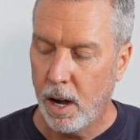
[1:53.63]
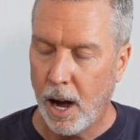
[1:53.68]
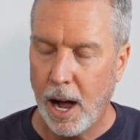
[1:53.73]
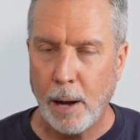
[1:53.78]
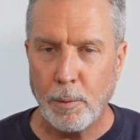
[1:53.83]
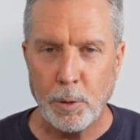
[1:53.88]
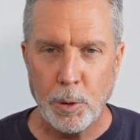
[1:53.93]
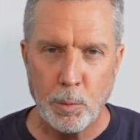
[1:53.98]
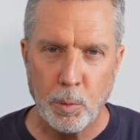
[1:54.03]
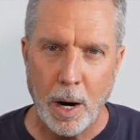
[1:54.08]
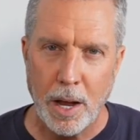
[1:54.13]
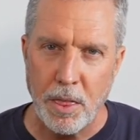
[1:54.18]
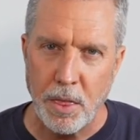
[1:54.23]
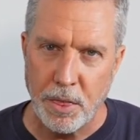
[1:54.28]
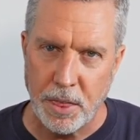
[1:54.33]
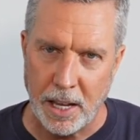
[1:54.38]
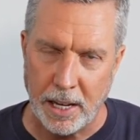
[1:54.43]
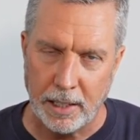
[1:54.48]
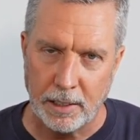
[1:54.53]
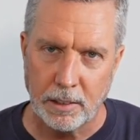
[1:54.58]
I would run
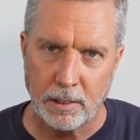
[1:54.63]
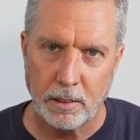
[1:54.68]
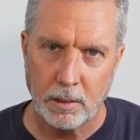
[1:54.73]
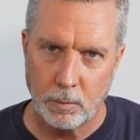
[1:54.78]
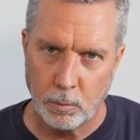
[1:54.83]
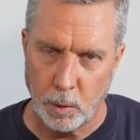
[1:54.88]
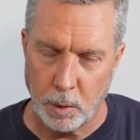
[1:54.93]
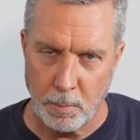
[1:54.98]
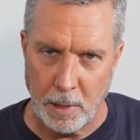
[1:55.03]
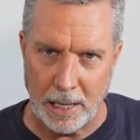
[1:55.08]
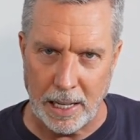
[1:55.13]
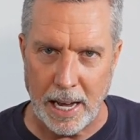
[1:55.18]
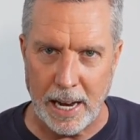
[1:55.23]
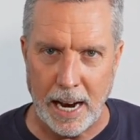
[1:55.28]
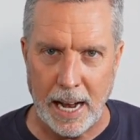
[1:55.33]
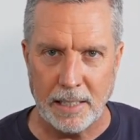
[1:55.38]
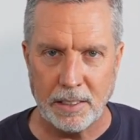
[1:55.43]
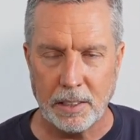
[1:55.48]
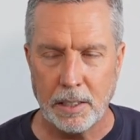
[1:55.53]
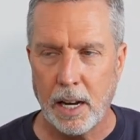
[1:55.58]
things with my lead
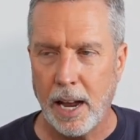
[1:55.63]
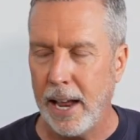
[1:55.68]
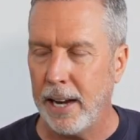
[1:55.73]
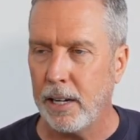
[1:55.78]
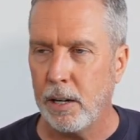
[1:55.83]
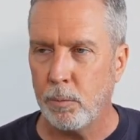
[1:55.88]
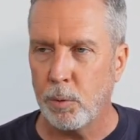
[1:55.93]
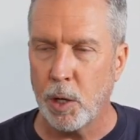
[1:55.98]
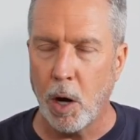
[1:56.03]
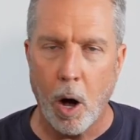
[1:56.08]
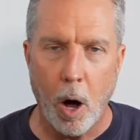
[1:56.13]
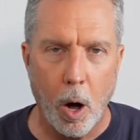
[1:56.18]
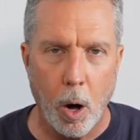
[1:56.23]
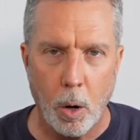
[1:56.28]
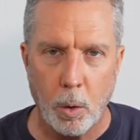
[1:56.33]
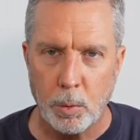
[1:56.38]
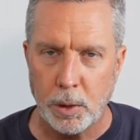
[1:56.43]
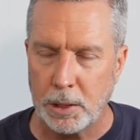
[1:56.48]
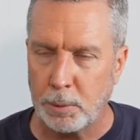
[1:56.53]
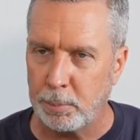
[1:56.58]
acid and it would
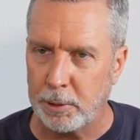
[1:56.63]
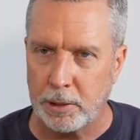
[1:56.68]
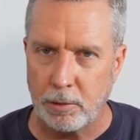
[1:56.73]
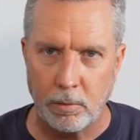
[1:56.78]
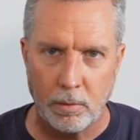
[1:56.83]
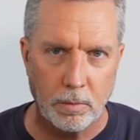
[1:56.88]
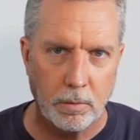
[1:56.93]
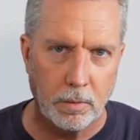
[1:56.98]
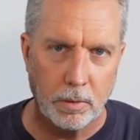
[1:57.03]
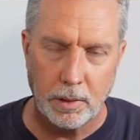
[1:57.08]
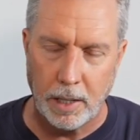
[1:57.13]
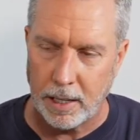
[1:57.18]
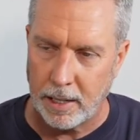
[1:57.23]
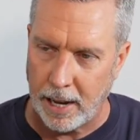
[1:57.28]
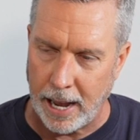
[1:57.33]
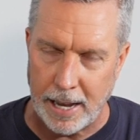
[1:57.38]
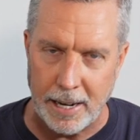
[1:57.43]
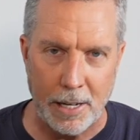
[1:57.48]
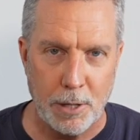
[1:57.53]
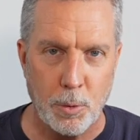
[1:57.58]
always be
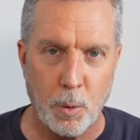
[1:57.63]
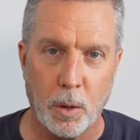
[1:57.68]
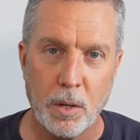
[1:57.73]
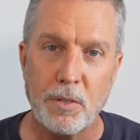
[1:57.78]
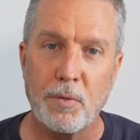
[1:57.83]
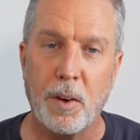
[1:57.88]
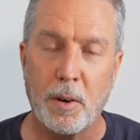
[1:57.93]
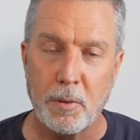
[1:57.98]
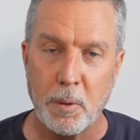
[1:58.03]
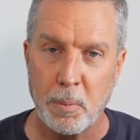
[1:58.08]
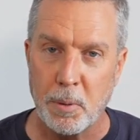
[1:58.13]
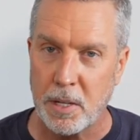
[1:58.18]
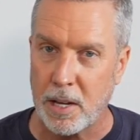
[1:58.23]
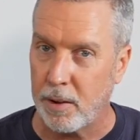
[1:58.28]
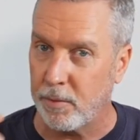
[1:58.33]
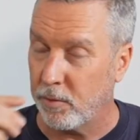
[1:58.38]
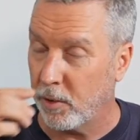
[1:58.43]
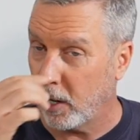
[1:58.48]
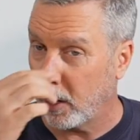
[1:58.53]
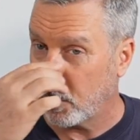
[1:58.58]
heading towards fifty
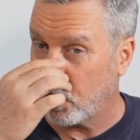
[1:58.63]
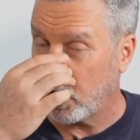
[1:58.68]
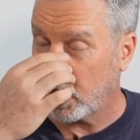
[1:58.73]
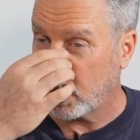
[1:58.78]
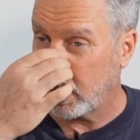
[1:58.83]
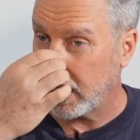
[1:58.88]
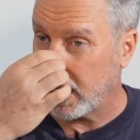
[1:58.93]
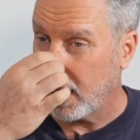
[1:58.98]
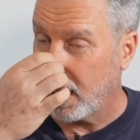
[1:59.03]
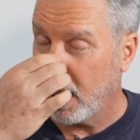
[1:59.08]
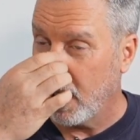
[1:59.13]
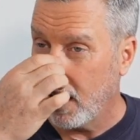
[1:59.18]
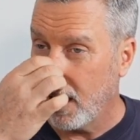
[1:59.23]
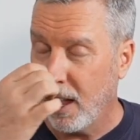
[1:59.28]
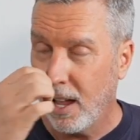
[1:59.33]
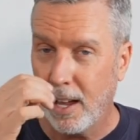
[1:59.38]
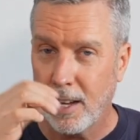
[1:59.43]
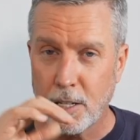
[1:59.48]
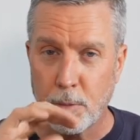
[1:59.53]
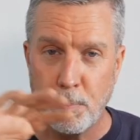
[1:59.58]
percent very quickly,
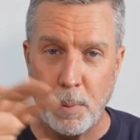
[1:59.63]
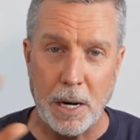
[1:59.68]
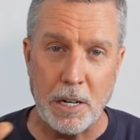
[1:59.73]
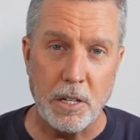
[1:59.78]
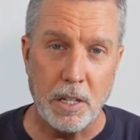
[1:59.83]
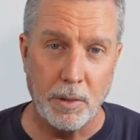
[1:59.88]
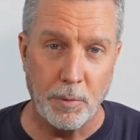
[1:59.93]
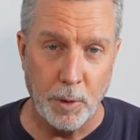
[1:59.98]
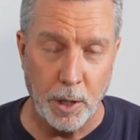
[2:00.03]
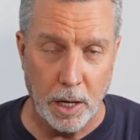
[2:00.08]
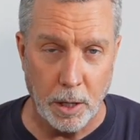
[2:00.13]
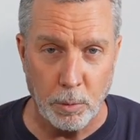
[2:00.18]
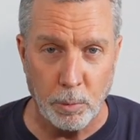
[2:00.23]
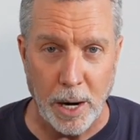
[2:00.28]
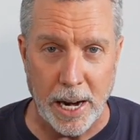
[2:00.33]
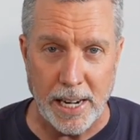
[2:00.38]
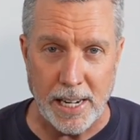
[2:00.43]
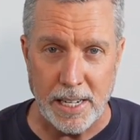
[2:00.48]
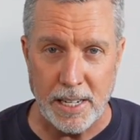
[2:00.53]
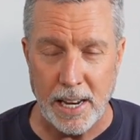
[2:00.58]
especially if we got a
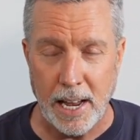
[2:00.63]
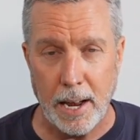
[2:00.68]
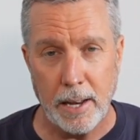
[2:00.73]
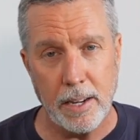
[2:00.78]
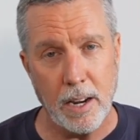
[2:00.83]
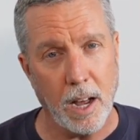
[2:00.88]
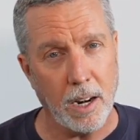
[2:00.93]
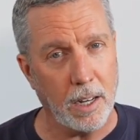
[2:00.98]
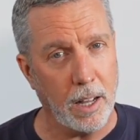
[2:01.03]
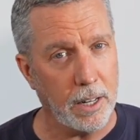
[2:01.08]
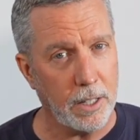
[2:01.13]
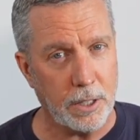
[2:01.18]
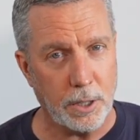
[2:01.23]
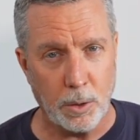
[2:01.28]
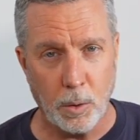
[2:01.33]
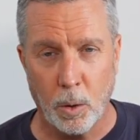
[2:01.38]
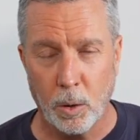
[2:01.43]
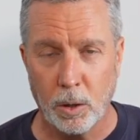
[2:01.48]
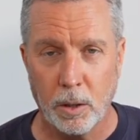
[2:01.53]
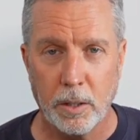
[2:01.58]
rainy day, not a lot of
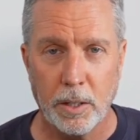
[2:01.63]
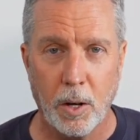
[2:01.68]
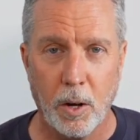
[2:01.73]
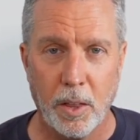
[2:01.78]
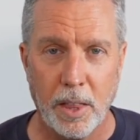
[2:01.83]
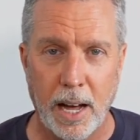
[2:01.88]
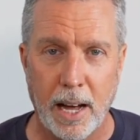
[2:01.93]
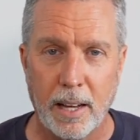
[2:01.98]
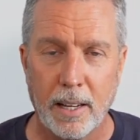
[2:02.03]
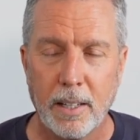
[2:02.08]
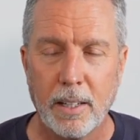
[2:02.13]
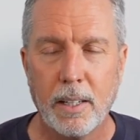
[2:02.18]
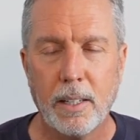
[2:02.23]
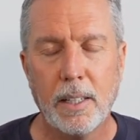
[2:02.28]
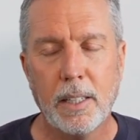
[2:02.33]
solar and all that.